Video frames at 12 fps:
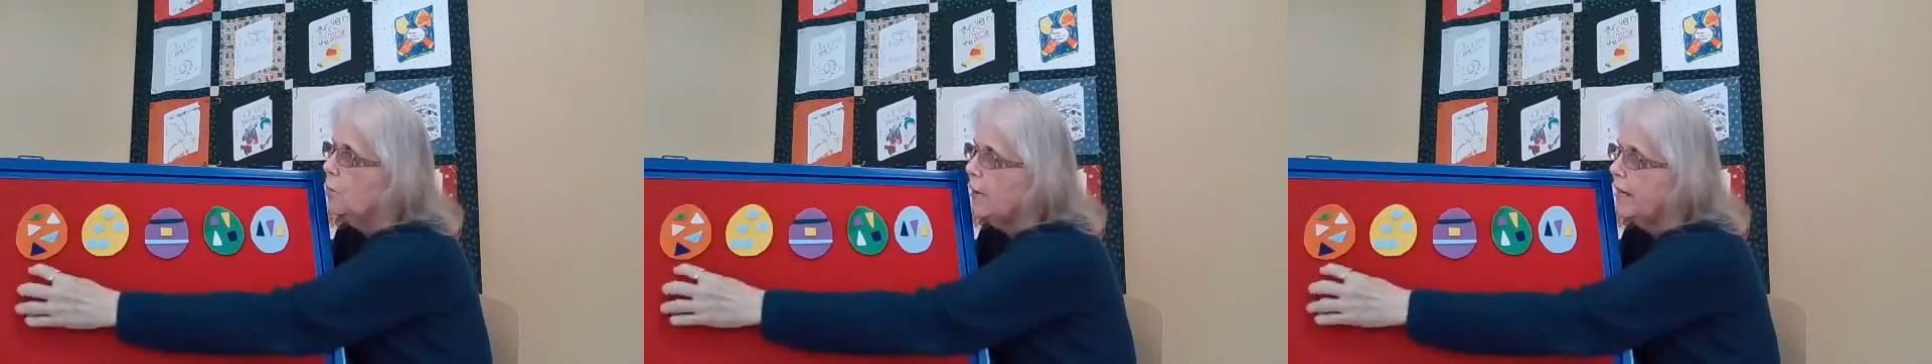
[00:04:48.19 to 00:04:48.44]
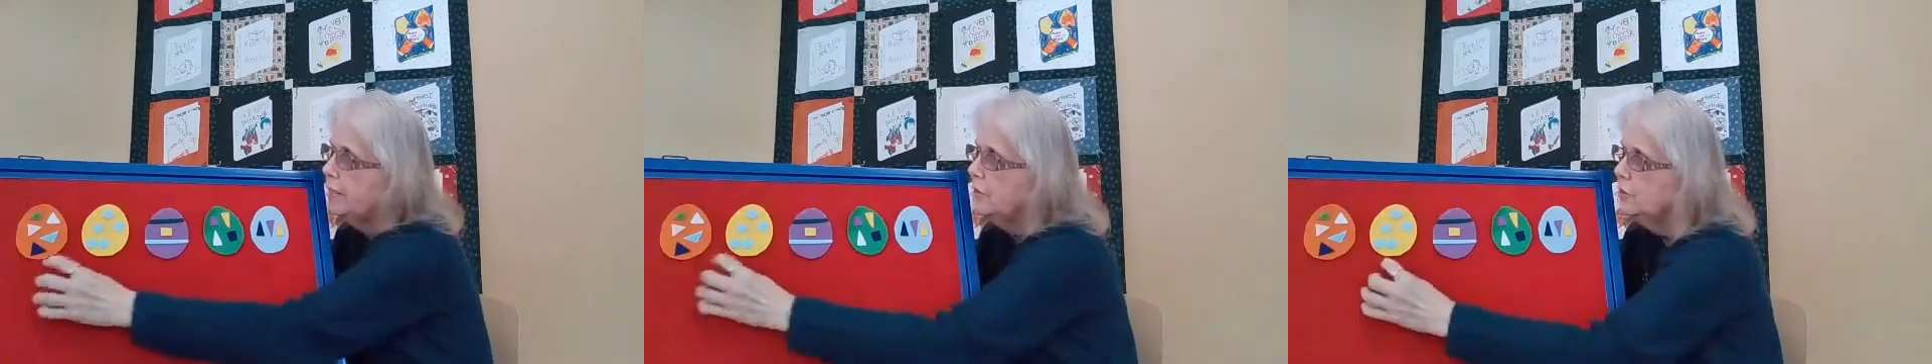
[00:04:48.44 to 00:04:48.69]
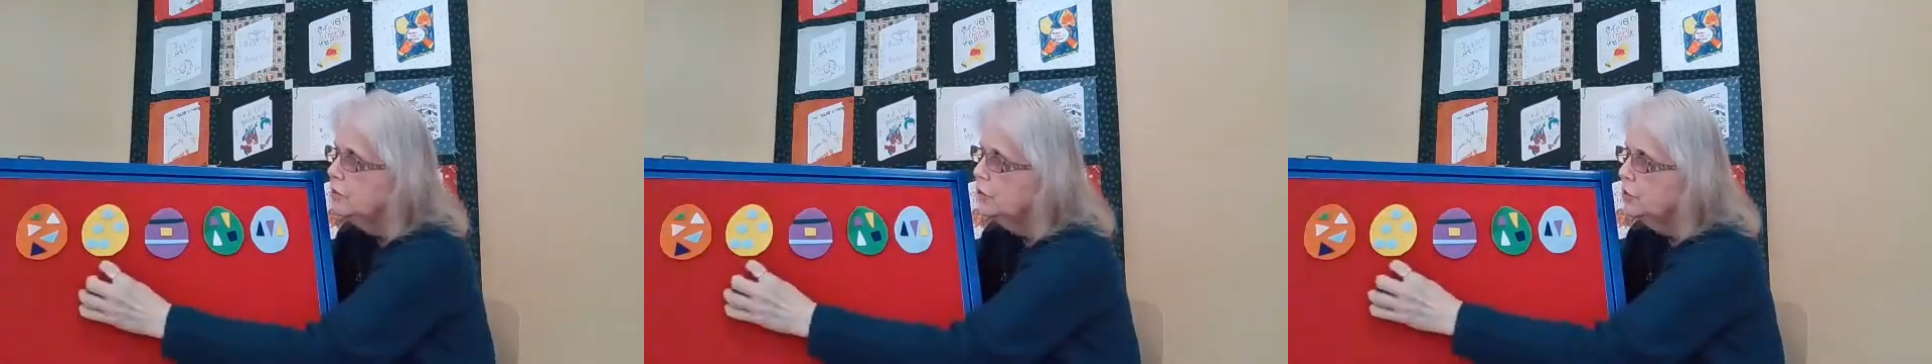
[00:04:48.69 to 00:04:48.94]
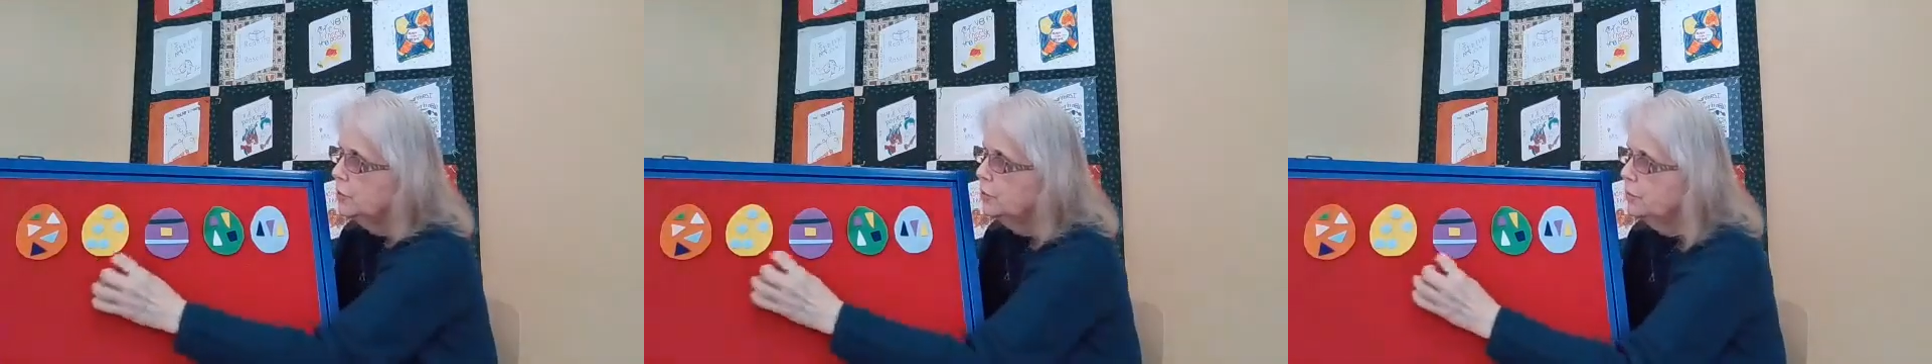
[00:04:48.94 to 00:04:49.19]
1,
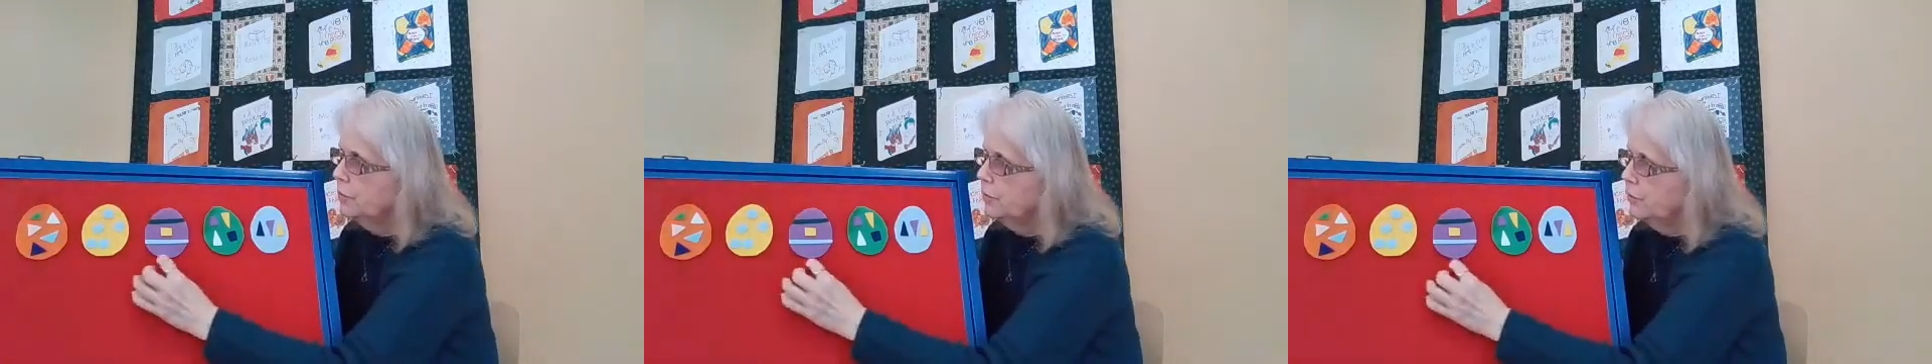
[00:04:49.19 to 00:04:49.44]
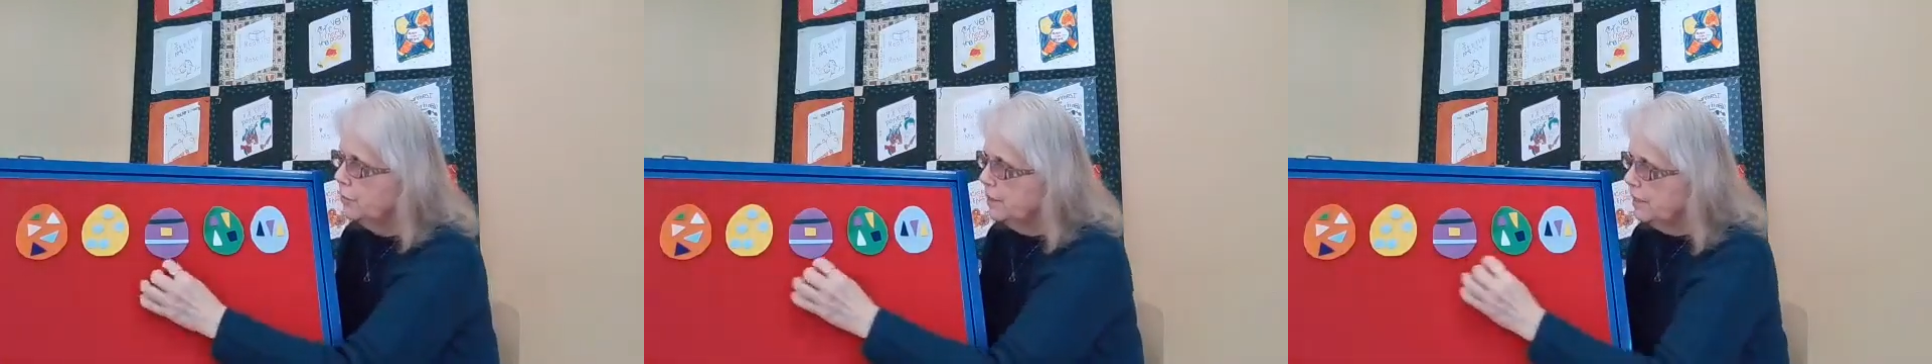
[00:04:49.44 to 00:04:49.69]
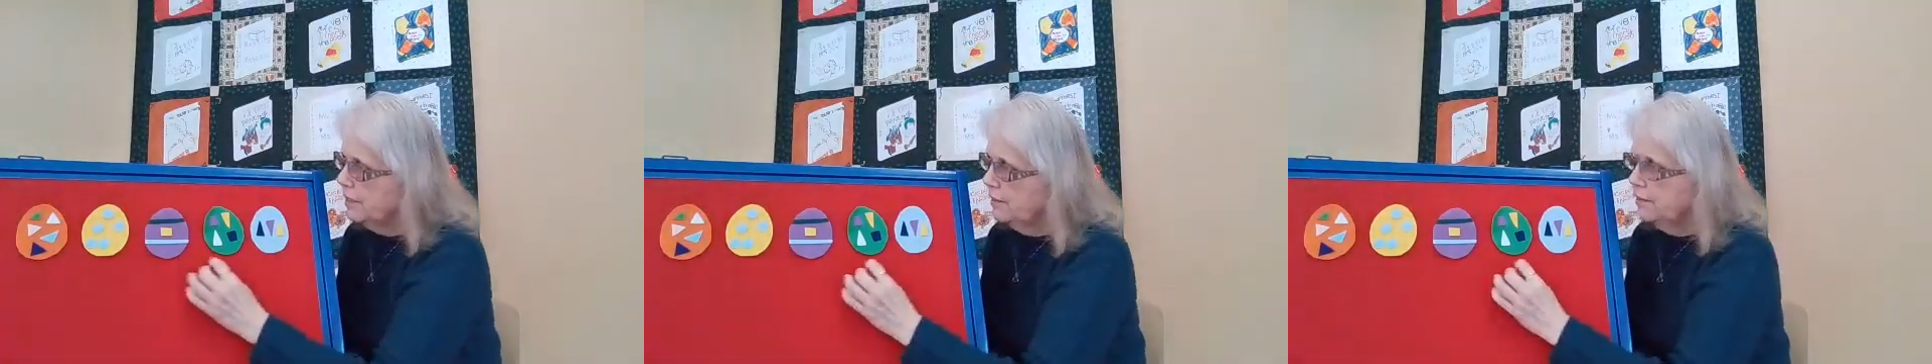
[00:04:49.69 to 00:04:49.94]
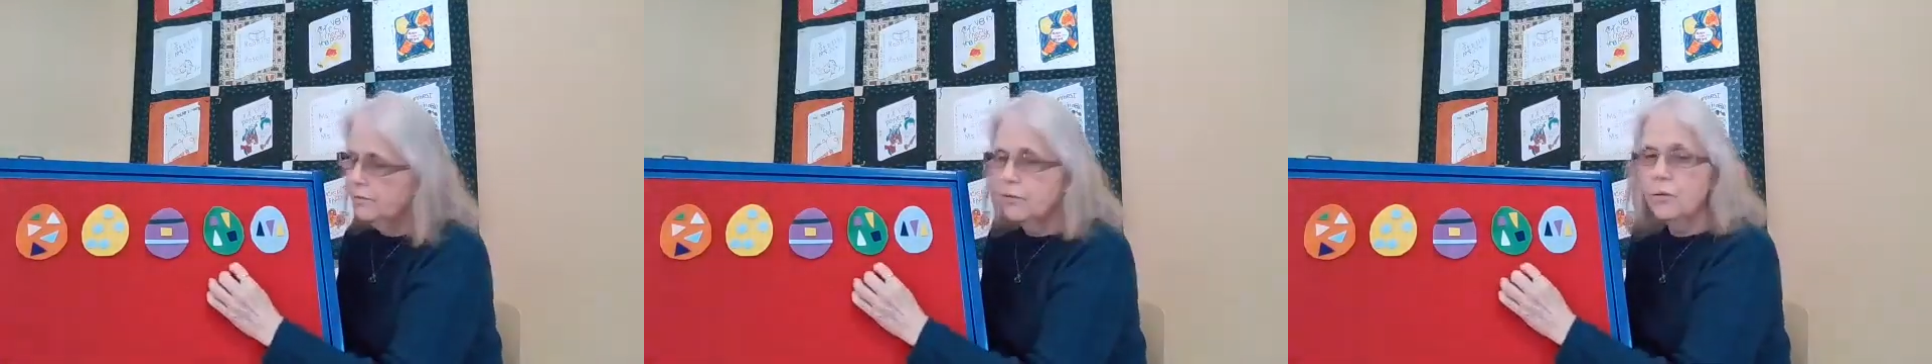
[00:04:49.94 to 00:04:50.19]
2, 3,
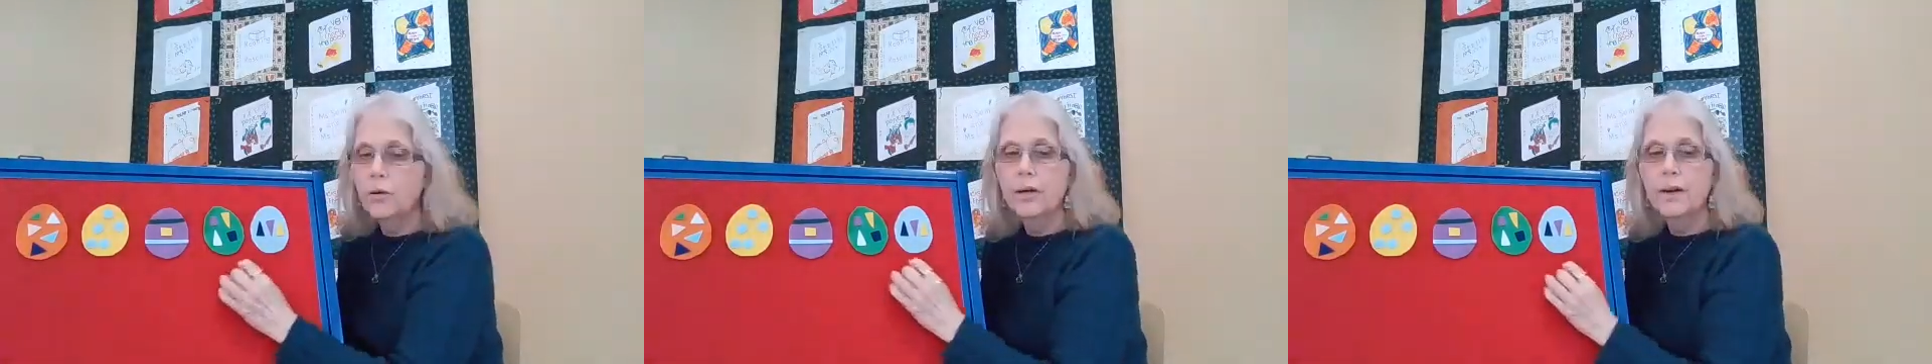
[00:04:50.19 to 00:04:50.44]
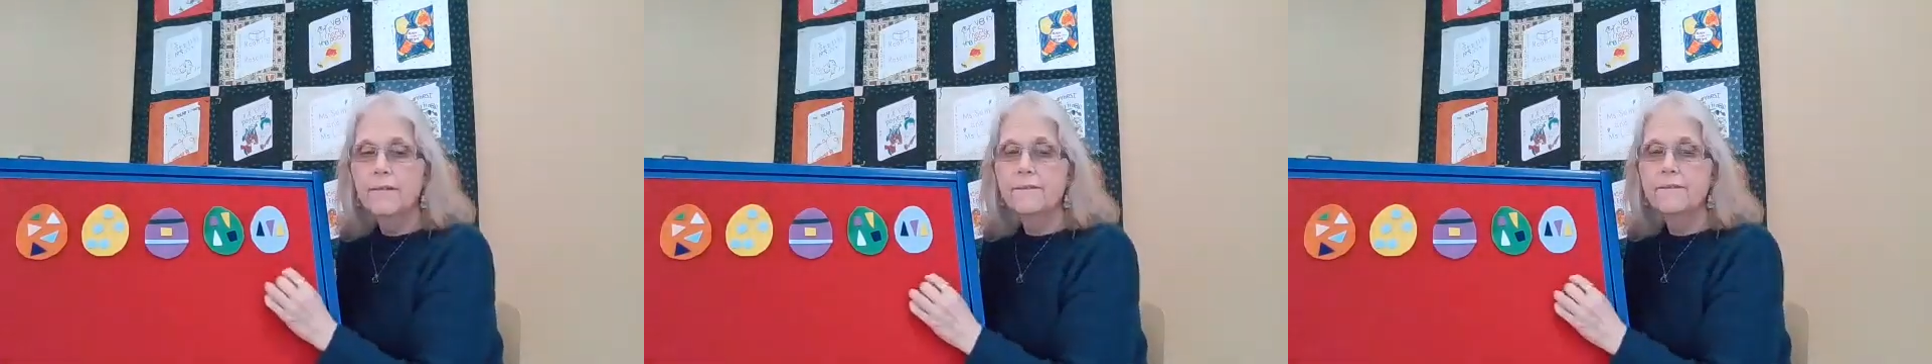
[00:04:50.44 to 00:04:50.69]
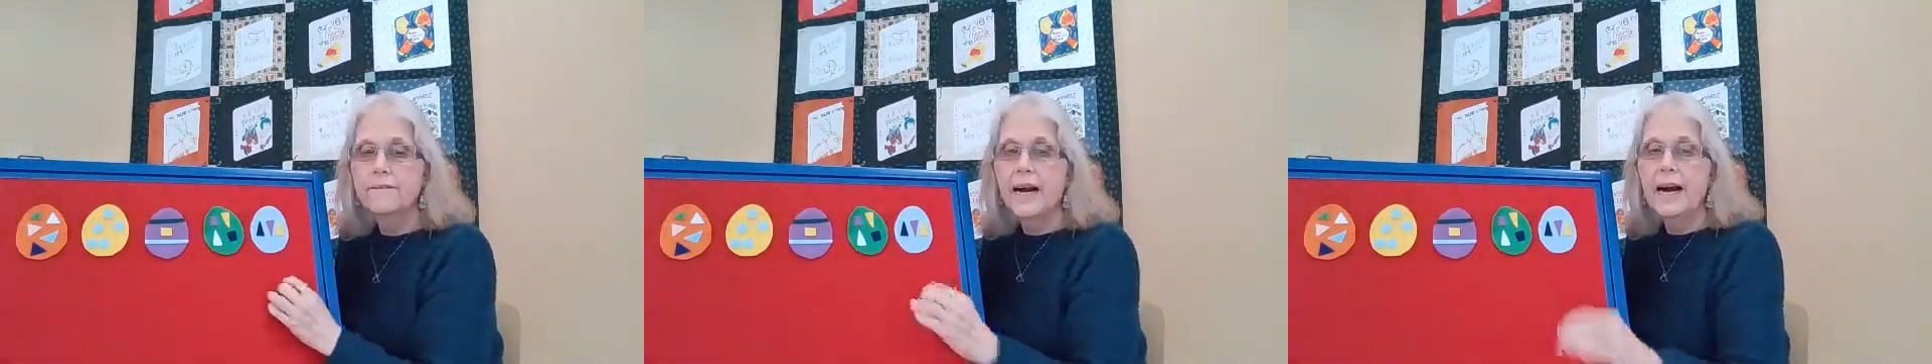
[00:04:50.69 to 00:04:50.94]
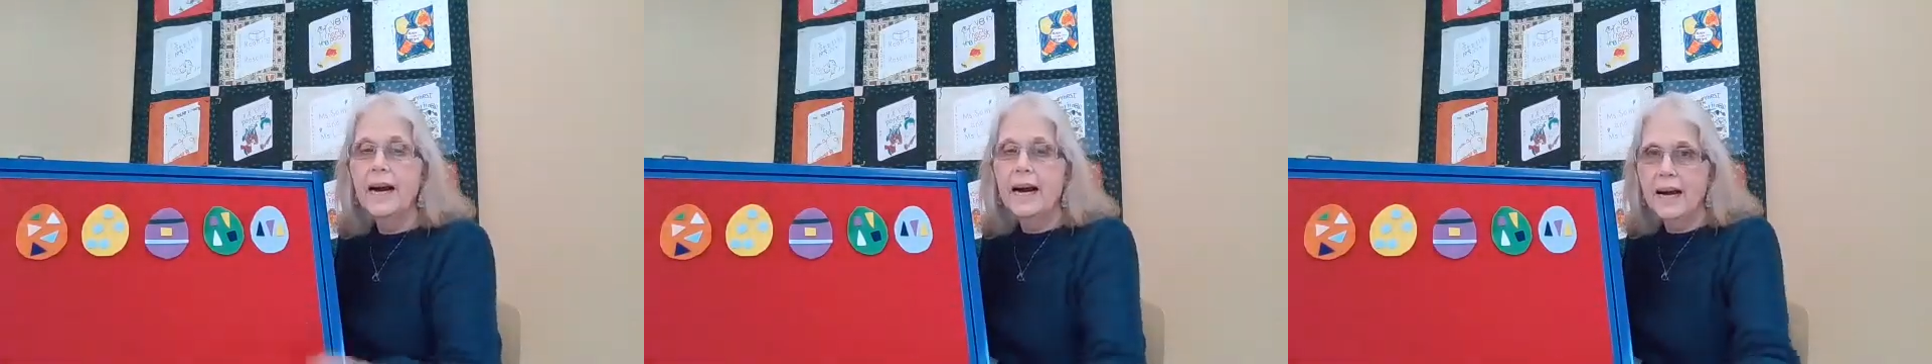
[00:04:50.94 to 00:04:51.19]
4,
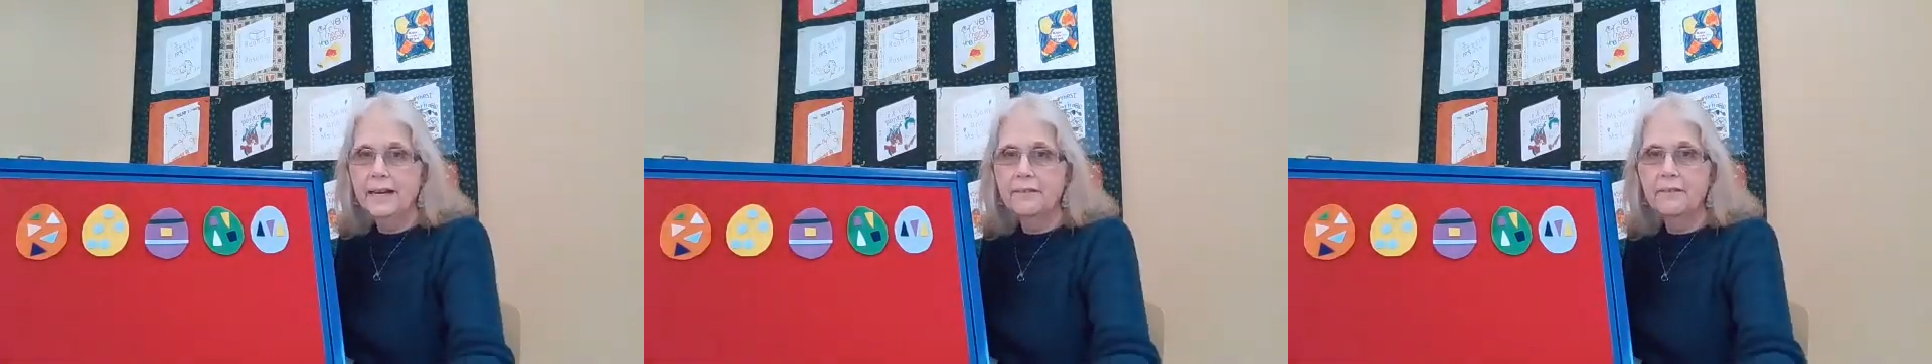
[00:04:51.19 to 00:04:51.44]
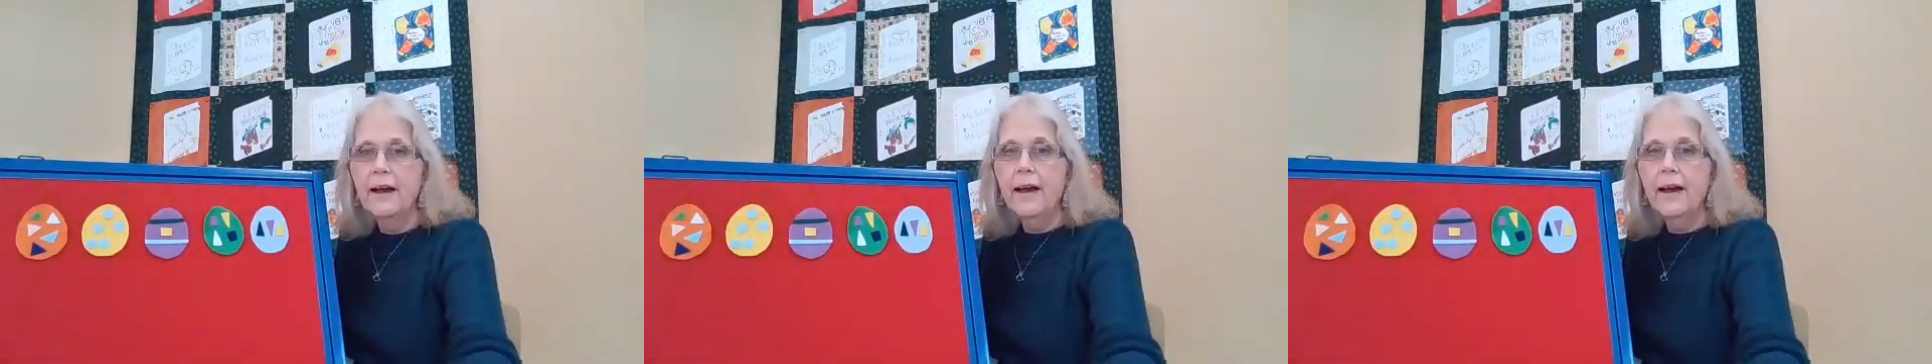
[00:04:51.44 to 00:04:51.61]
5.